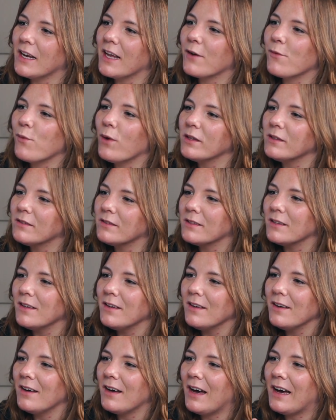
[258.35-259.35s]
Like what,
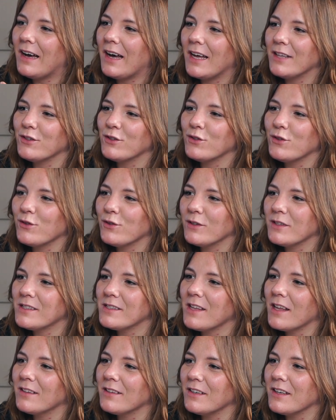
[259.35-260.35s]
I don't know,
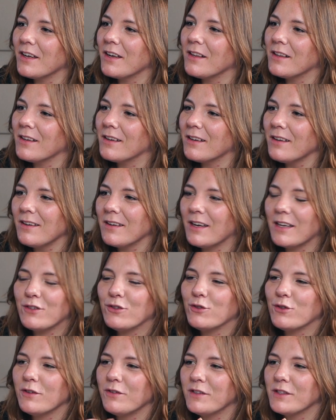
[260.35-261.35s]
is that an English, I
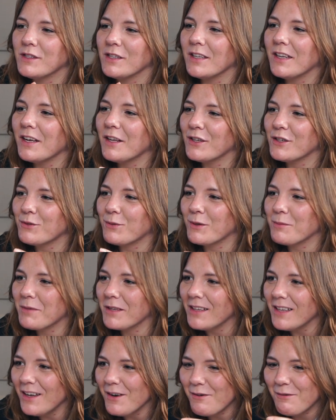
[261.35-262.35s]
don't know if it's an English word,
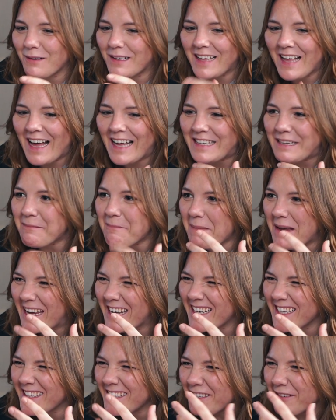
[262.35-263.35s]
but what
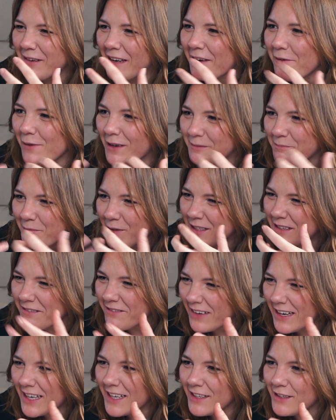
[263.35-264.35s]
animated you? Like what
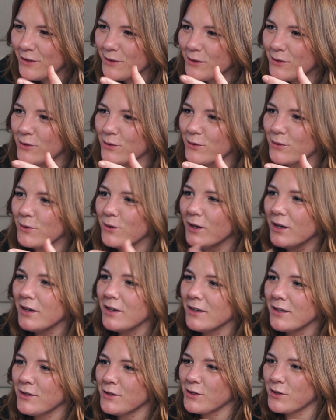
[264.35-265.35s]
motivated you to
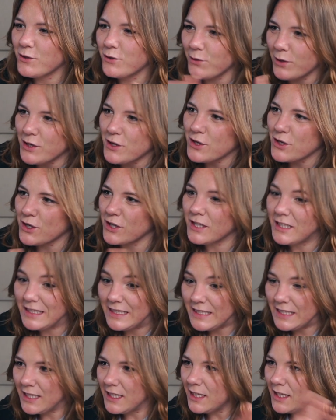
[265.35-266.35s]
switch?
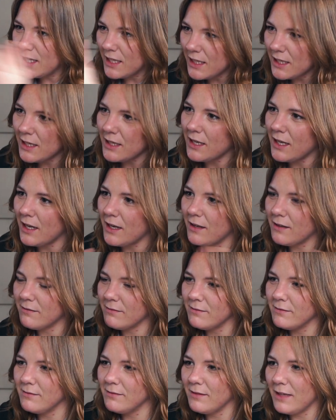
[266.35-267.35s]

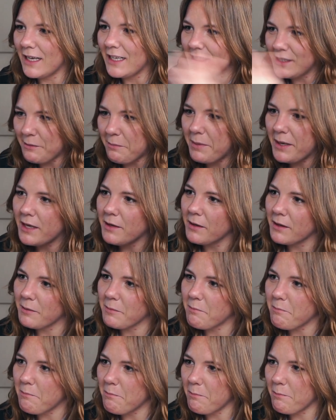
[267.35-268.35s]
Like it's a big
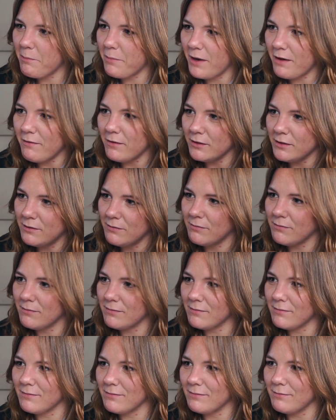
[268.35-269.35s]
pivot
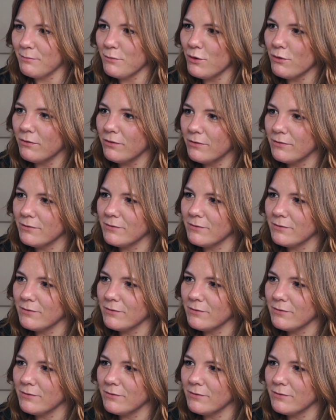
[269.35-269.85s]
move.